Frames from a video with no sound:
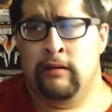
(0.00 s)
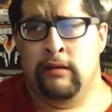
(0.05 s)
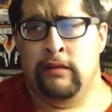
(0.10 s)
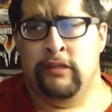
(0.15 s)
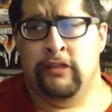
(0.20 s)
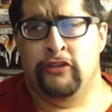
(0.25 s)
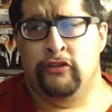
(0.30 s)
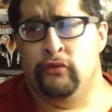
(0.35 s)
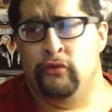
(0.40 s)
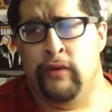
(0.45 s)

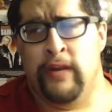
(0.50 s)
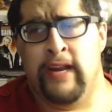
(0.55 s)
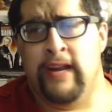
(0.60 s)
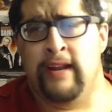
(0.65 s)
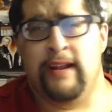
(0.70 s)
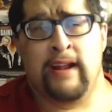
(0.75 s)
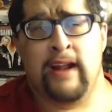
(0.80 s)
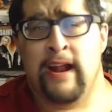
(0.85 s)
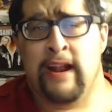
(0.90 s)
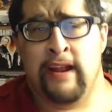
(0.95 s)
three
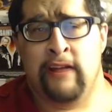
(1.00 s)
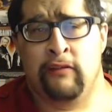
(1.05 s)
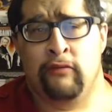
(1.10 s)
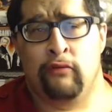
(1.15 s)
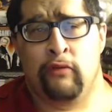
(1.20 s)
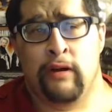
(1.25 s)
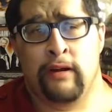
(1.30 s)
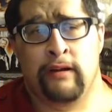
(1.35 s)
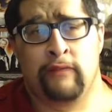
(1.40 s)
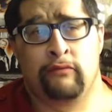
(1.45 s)
that I didn't
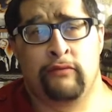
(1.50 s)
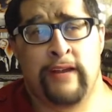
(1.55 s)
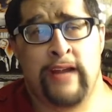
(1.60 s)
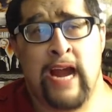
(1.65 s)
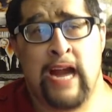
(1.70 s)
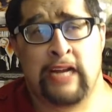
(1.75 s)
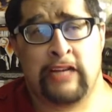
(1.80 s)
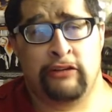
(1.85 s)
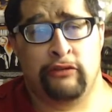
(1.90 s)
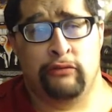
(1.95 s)
want to
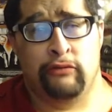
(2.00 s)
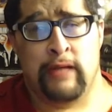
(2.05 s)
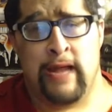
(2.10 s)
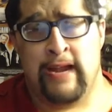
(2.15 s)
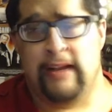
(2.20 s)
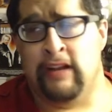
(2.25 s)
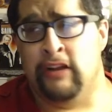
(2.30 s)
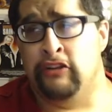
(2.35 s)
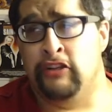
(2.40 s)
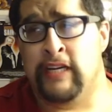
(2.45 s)
react to, like
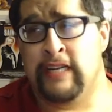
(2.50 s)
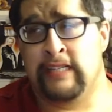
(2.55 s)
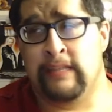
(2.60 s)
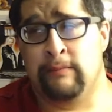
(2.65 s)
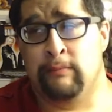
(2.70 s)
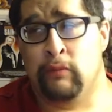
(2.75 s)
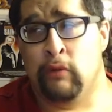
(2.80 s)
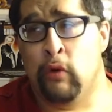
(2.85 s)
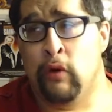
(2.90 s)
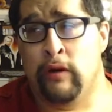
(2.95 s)
the Jason
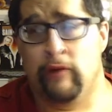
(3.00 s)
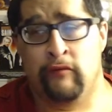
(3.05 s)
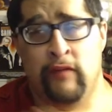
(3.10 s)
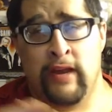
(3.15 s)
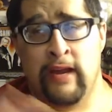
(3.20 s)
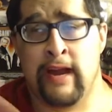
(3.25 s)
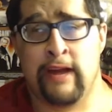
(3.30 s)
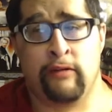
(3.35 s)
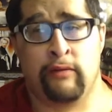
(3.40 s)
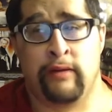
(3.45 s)
Bourne thing.
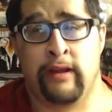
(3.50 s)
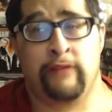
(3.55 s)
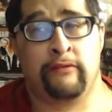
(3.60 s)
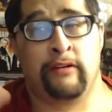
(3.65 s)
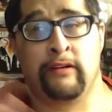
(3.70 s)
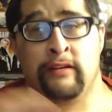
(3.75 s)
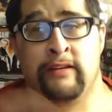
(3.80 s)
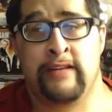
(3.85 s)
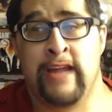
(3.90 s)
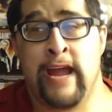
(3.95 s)
I don't give
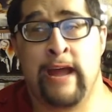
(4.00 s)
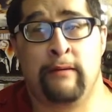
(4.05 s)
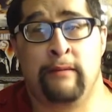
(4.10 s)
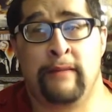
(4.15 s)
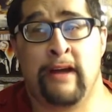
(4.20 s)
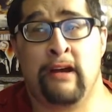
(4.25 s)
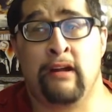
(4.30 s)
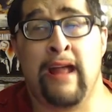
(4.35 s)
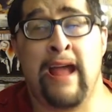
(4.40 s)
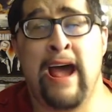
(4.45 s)
a damn
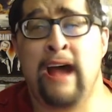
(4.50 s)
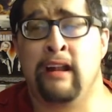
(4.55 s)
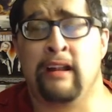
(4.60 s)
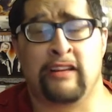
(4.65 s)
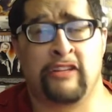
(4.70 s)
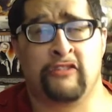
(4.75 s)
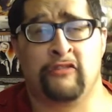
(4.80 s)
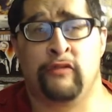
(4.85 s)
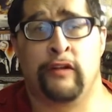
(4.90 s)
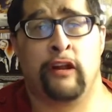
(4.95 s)
about
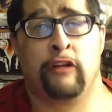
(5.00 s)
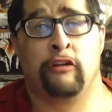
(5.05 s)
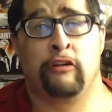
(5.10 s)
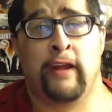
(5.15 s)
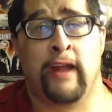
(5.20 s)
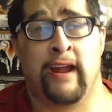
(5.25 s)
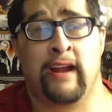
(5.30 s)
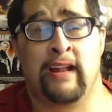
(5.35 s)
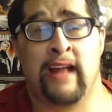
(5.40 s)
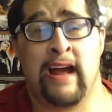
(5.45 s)
Alice through the
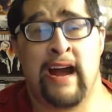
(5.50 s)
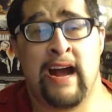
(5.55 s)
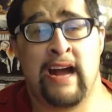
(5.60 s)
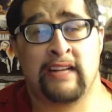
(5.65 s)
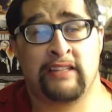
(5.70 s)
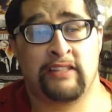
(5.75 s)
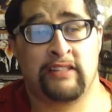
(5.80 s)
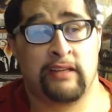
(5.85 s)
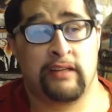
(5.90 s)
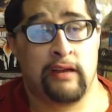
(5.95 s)
Looking
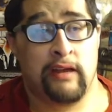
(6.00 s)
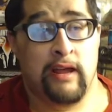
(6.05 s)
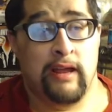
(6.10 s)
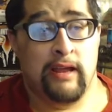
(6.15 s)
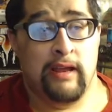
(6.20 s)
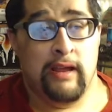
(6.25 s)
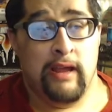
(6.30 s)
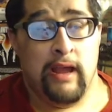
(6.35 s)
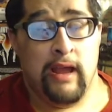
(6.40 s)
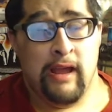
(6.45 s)
Glass,
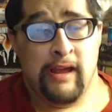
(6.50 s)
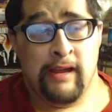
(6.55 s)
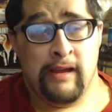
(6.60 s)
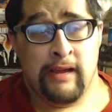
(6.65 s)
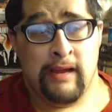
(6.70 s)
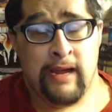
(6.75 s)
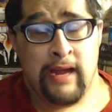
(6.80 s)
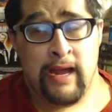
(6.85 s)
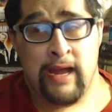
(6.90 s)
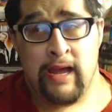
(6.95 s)

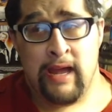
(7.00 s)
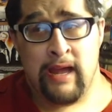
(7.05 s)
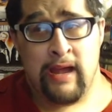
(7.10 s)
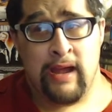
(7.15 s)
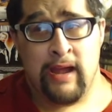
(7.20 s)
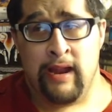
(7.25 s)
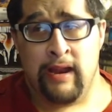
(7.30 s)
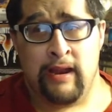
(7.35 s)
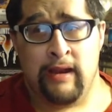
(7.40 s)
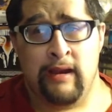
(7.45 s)

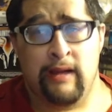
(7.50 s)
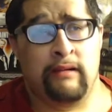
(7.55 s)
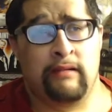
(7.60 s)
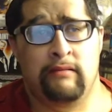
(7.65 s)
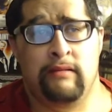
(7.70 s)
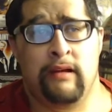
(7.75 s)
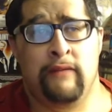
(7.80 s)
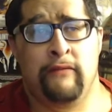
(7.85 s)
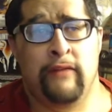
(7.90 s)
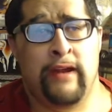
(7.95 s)
and
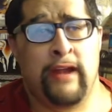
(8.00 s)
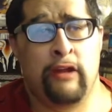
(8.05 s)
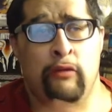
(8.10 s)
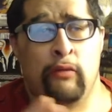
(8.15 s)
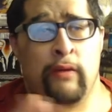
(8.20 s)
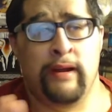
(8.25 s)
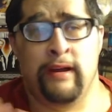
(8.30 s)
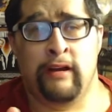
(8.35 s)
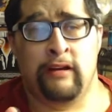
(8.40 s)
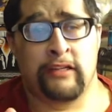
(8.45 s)
I forget
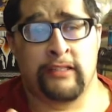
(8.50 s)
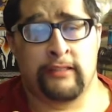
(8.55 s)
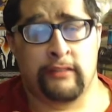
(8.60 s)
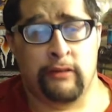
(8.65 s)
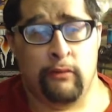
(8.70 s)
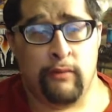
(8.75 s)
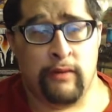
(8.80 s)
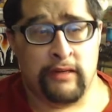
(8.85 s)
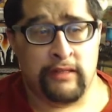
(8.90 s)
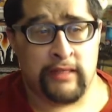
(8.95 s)
what else. The
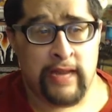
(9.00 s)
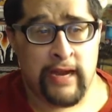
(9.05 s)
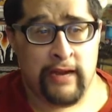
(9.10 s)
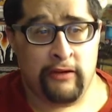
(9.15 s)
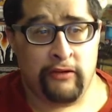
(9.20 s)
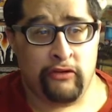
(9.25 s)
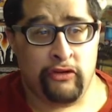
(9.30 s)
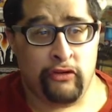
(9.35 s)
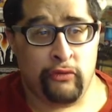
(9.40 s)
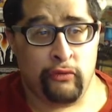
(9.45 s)
ones I
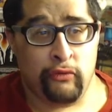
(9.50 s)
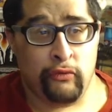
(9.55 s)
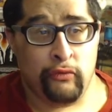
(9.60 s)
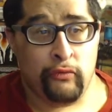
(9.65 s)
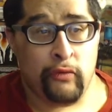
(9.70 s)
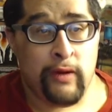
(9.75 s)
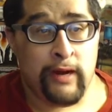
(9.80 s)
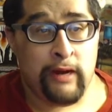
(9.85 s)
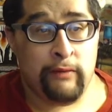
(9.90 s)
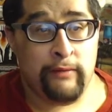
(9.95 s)
do
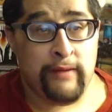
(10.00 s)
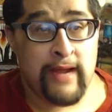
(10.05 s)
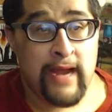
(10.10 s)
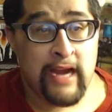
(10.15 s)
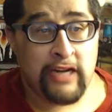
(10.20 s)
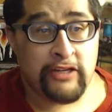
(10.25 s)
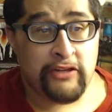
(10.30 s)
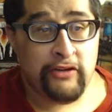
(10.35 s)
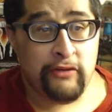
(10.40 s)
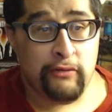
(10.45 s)
want to
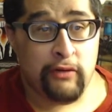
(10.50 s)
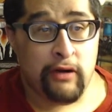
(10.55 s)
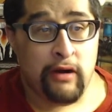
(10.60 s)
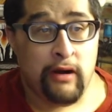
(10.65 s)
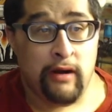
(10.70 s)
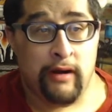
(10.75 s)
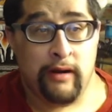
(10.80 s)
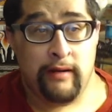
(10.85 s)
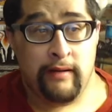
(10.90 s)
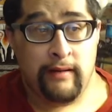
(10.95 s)
react to
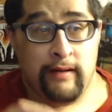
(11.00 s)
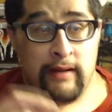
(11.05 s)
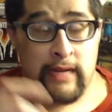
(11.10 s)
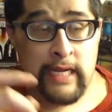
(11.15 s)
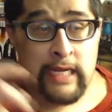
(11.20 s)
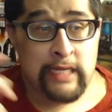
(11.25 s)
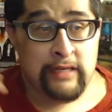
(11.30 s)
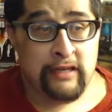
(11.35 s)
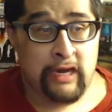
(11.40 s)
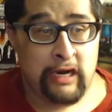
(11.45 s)
are
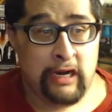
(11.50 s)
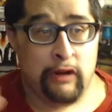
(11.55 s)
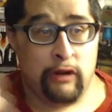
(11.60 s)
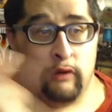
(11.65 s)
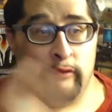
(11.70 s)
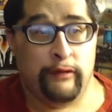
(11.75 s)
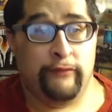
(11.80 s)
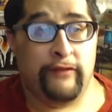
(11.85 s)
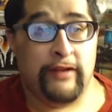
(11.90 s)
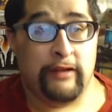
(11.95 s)
the
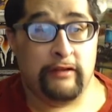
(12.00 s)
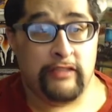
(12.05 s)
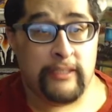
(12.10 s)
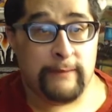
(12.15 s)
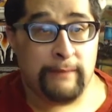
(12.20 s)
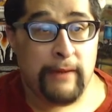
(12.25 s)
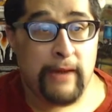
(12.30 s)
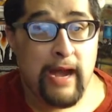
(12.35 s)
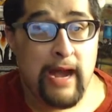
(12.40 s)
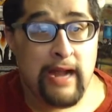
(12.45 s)
Cloverfield
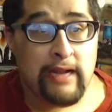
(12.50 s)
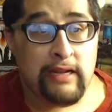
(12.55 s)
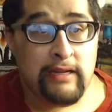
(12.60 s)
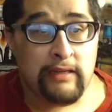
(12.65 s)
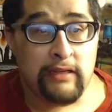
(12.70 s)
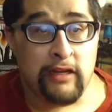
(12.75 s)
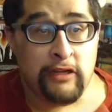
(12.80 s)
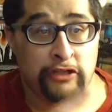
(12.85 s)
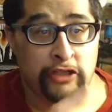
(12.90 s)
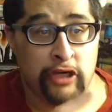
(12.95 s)
spot,
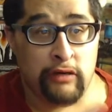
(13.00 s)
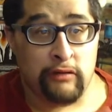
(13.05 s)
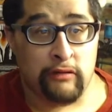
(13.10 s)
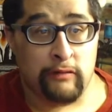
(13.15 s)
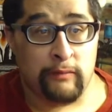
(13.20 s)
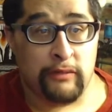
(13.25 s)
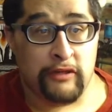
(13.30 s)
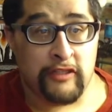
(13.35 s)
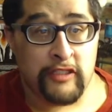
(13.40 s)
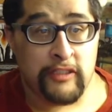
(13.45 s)
the Jungle
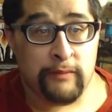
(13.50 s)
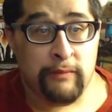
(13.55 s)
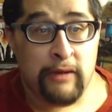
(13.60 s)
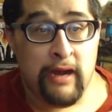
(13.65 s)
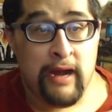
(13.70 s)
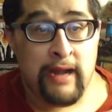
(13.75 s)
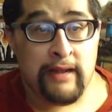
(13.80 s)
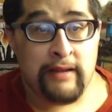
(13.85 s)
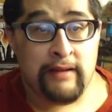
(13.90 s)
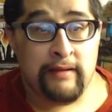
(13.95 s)
Book
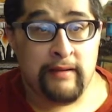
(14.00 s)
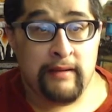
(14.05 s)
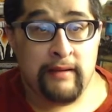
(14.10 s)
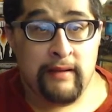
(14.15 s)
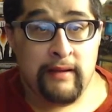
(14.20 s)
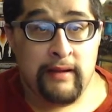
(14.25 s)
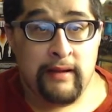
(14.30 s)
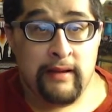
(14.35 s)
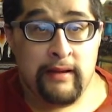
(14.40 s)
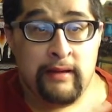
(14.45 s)
spot,
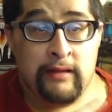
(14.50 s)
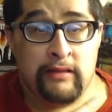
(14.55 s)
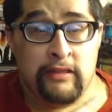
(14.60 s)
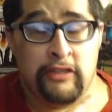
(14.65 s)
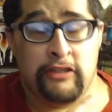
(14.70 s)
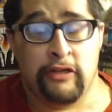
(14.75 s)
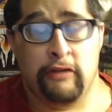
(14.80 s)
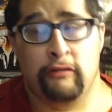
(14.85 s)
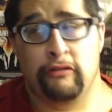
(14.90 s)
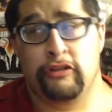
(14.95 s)
the
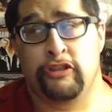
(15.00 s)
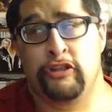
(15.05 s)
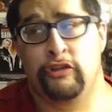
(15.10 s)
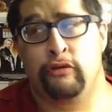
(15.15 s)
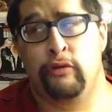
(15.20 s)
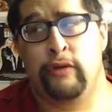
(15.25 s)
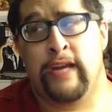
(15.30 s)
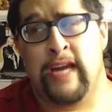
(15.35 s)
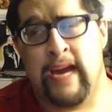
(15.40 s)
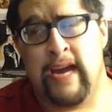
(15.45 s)
Turtles.
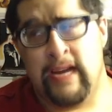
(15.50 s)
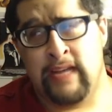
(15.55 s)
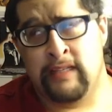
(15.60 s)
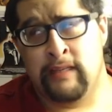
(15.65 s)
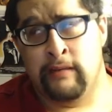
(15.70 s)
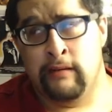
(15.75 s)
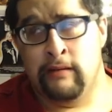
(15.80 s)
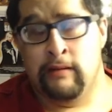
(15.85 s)
True, yes,